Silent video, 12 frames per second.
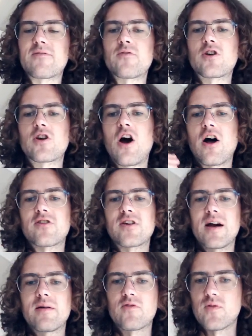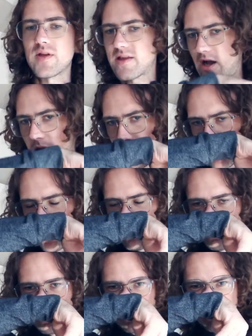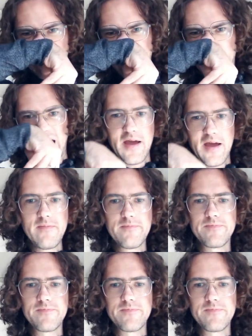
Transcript: for the car to come to a stop. Okay.